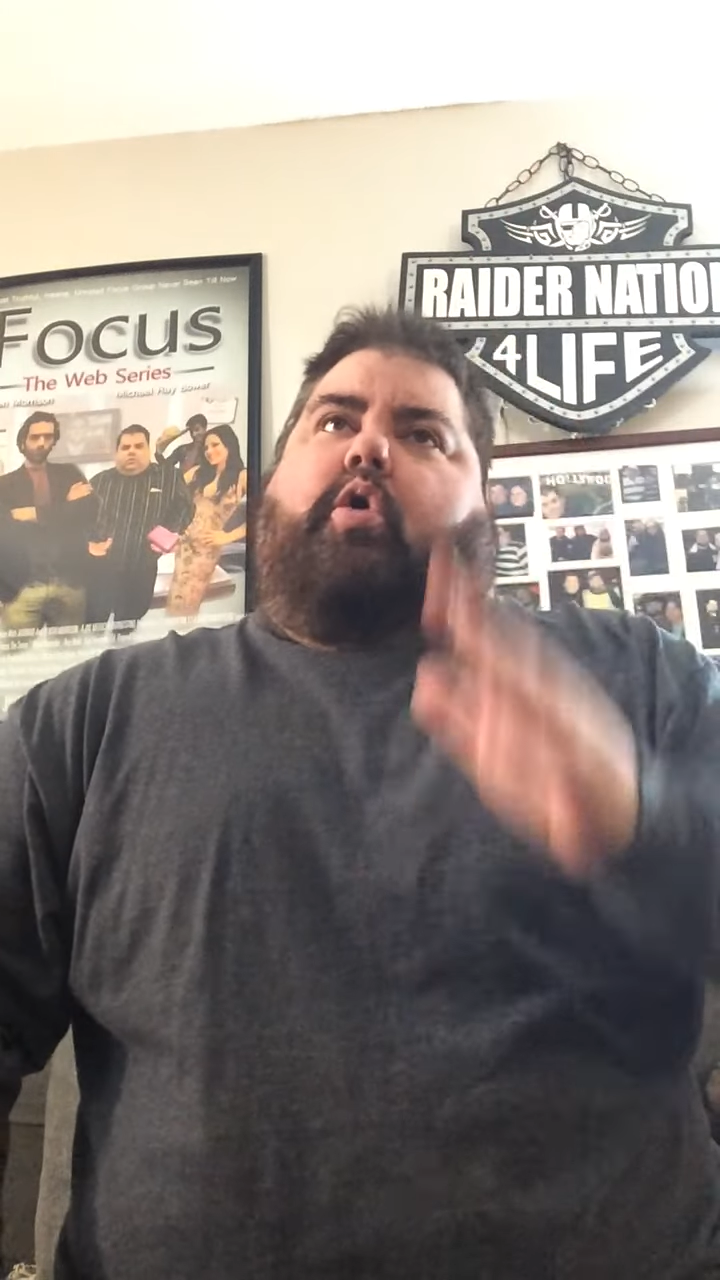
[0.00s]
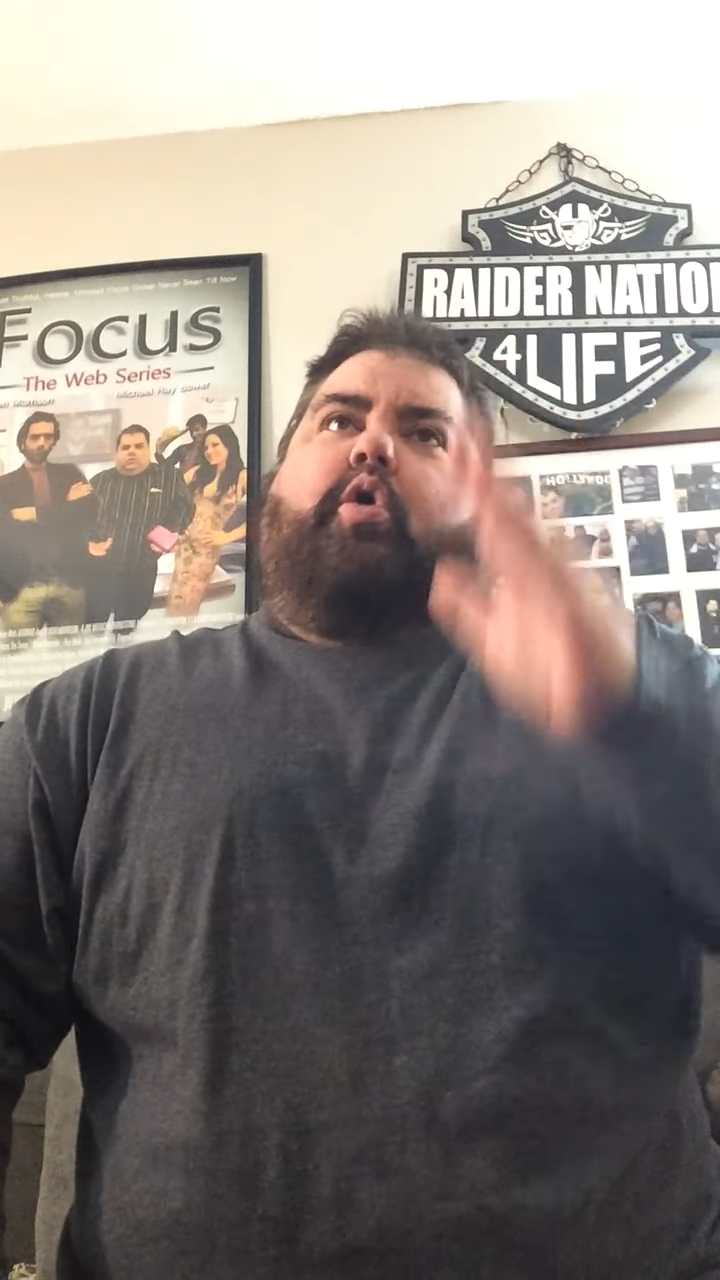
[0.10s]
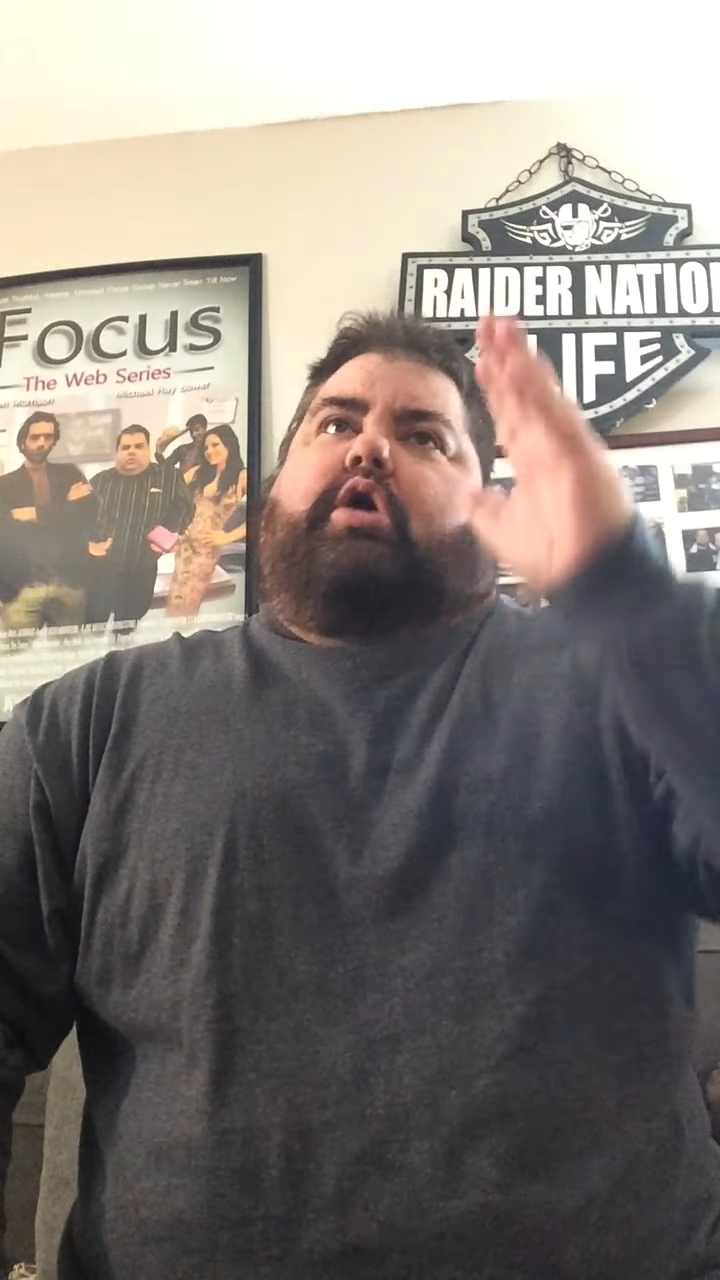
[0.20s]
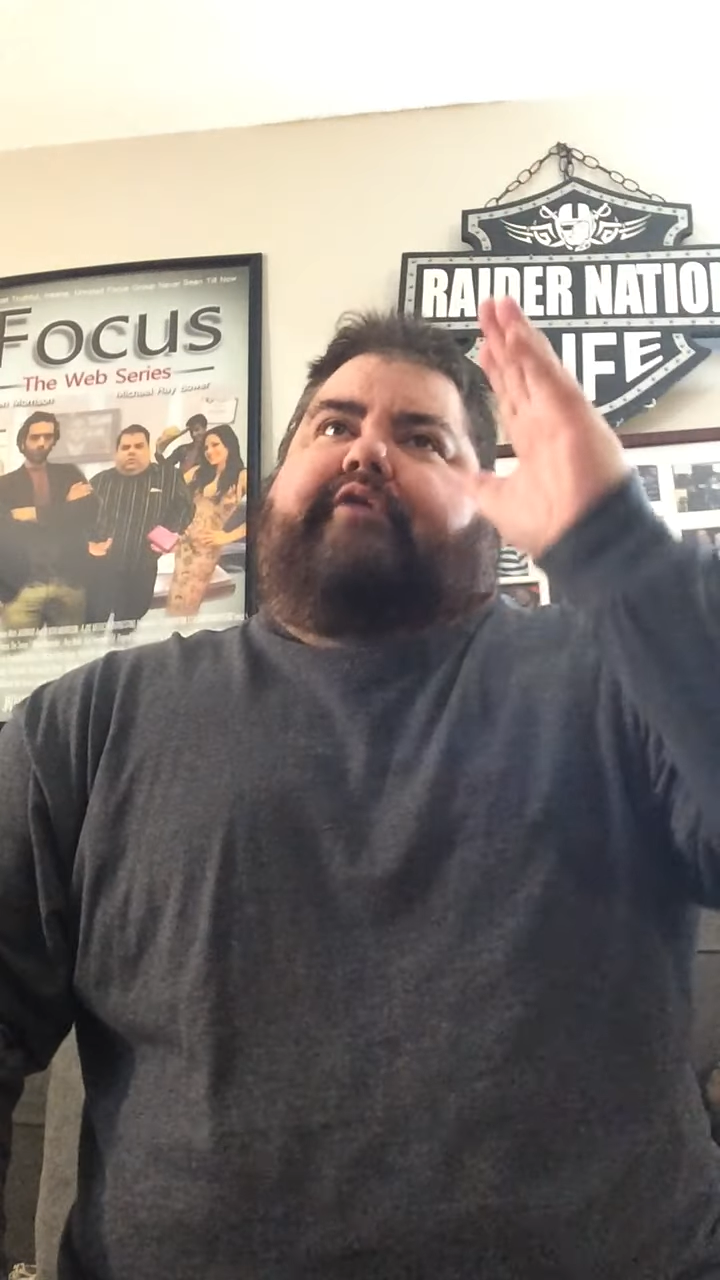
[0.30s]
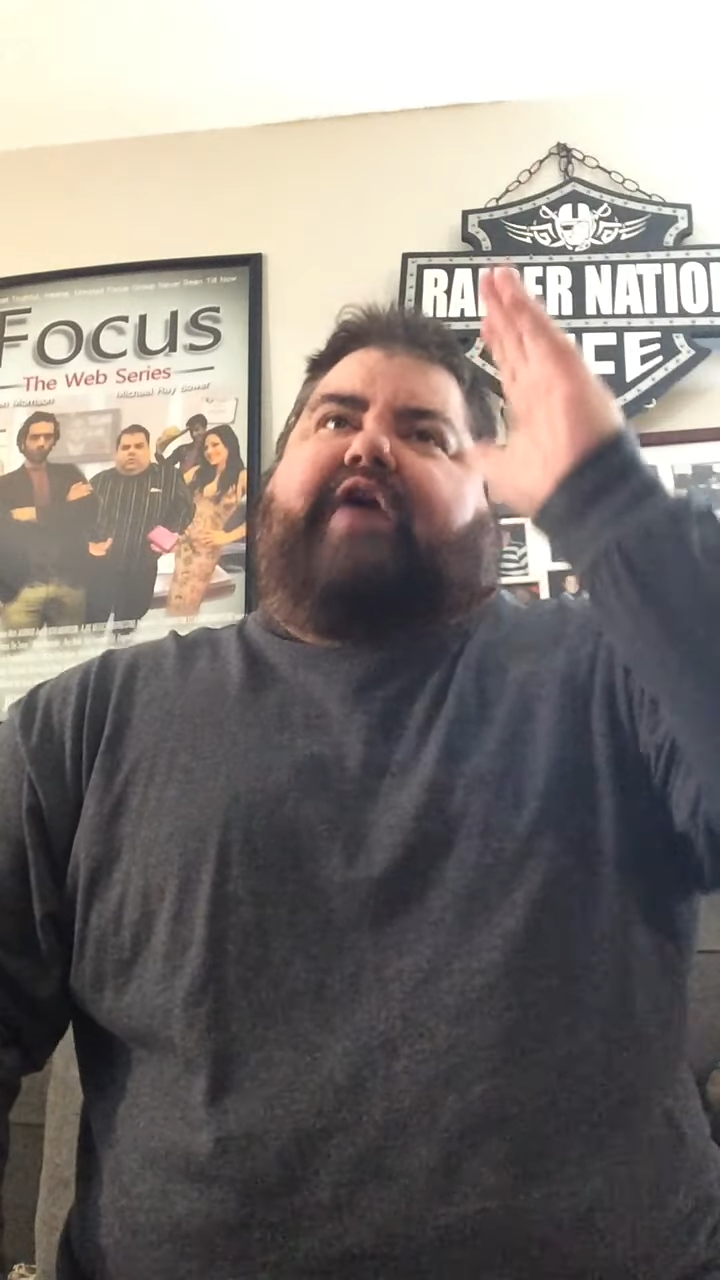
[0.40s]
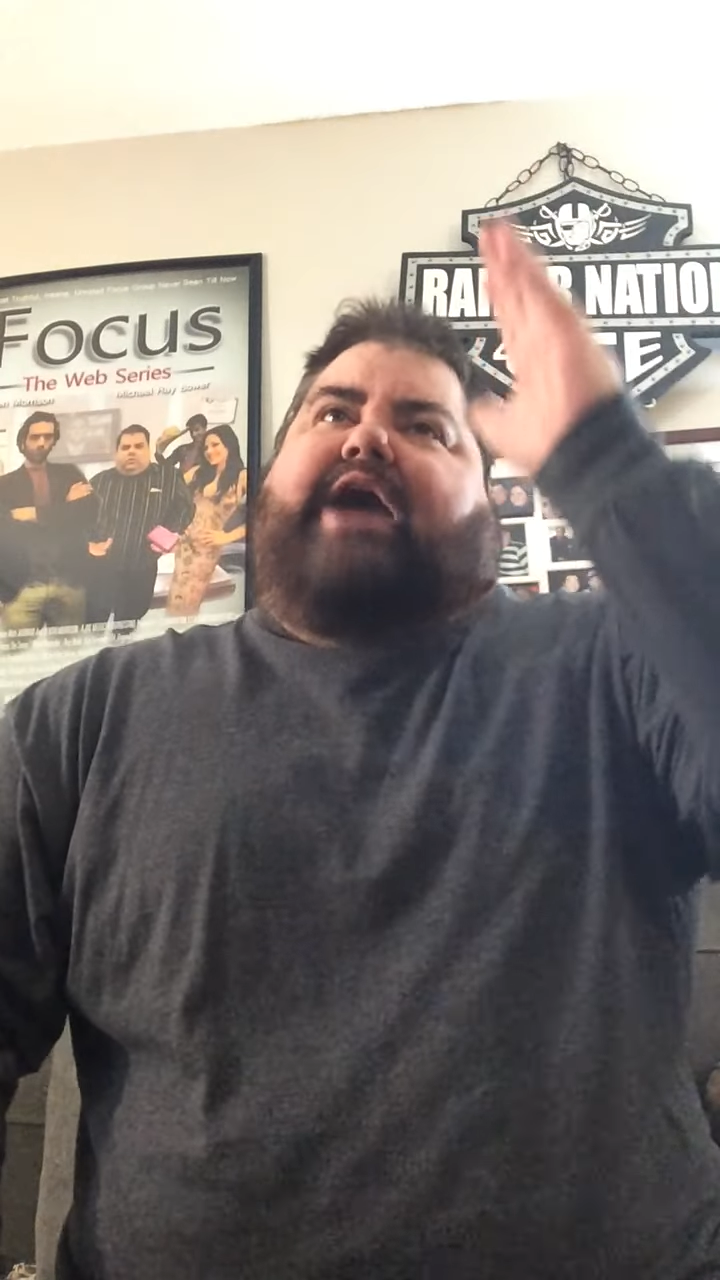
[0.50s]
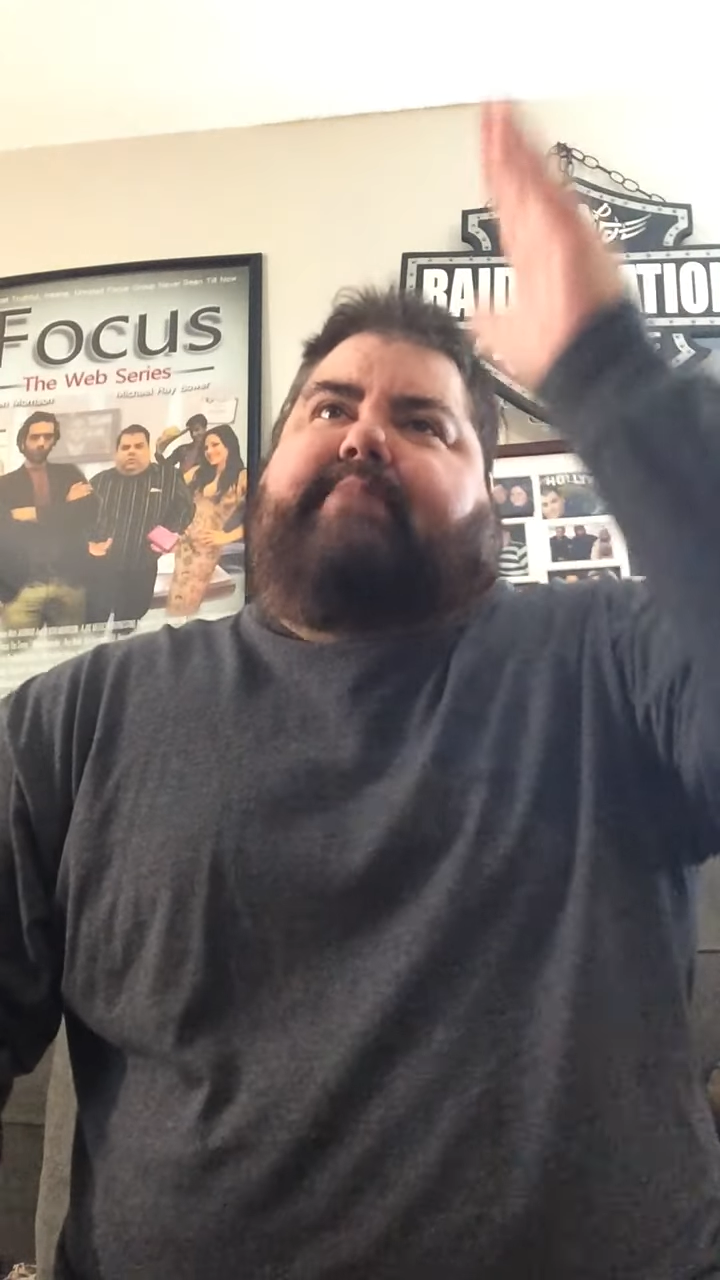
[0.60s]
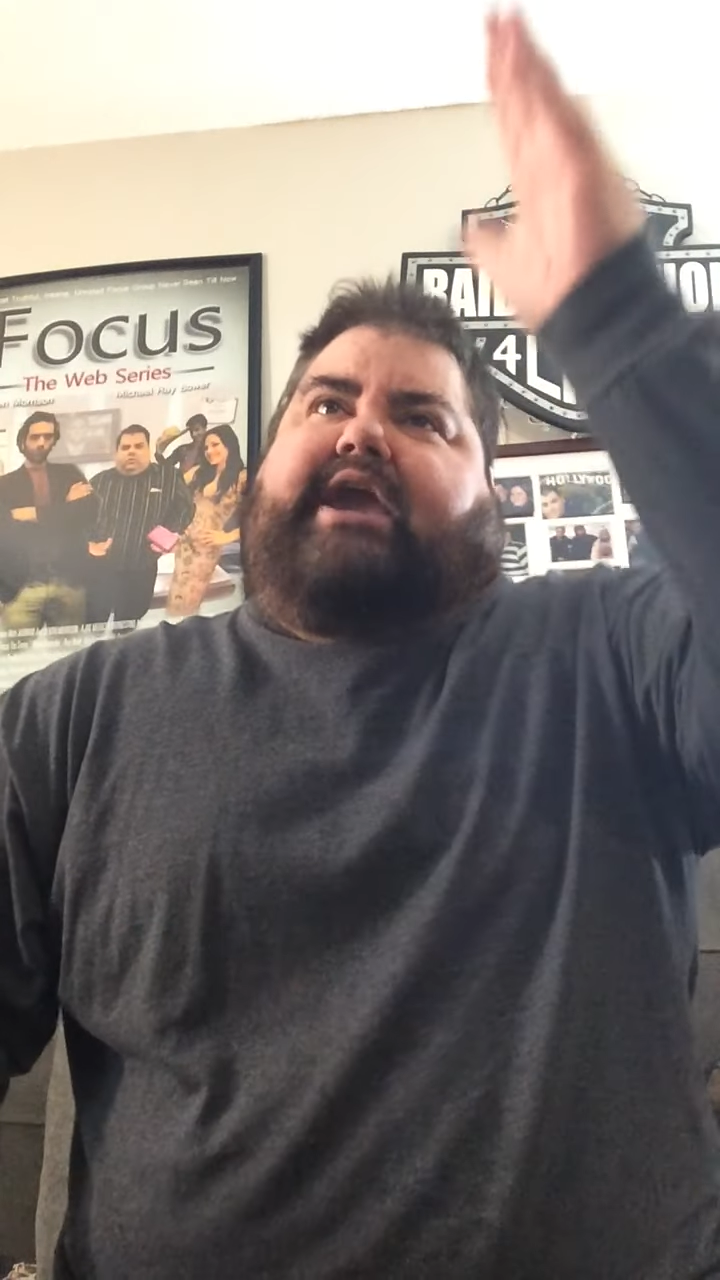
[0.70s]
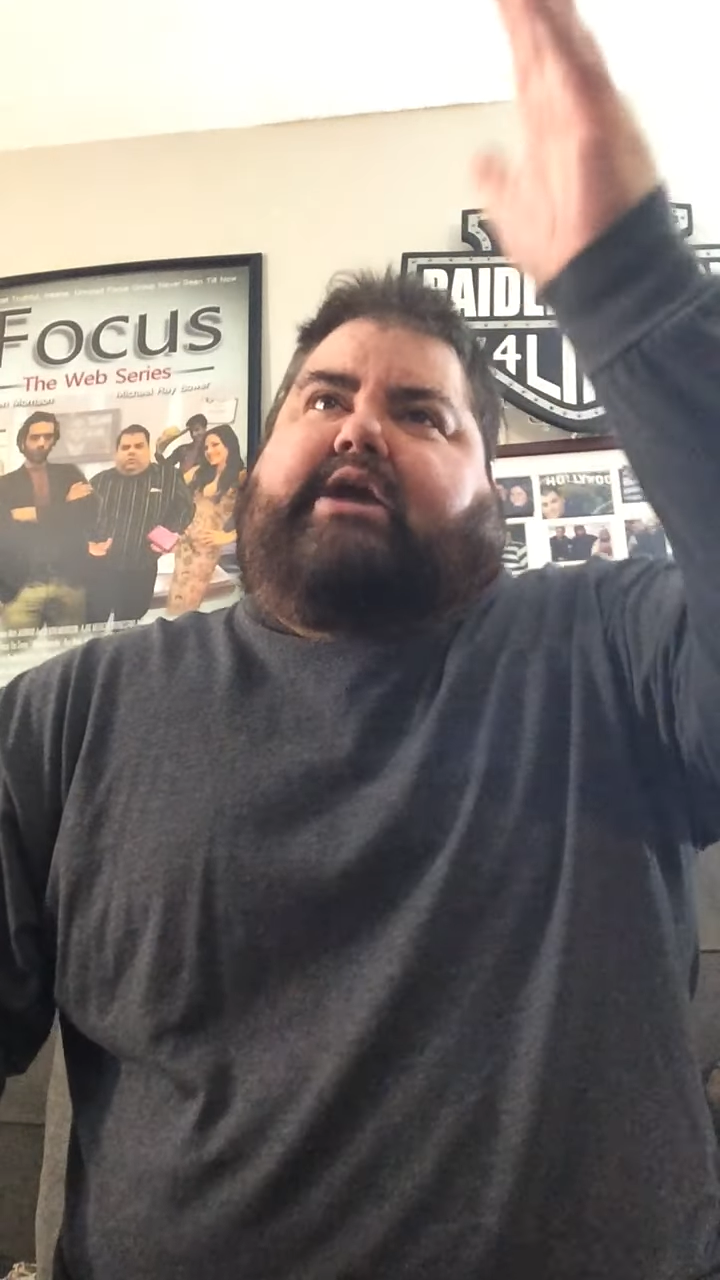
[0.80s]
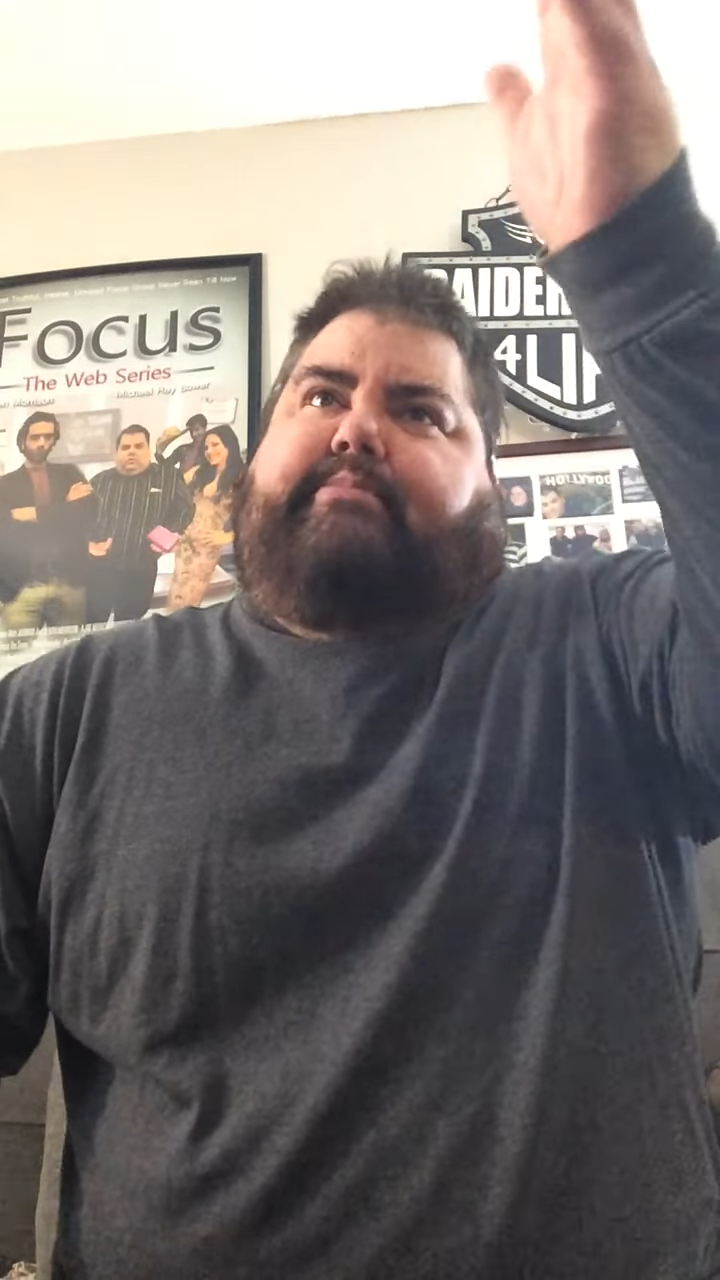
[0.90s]
or if I
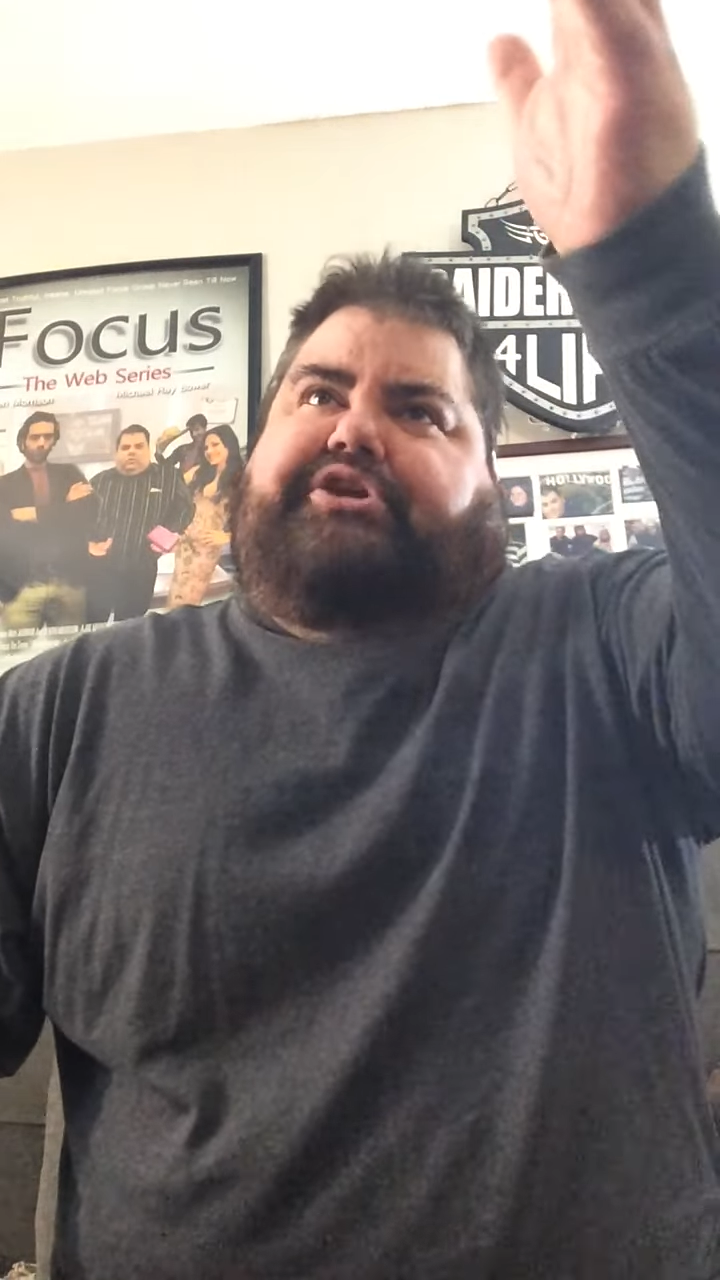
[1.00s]
make a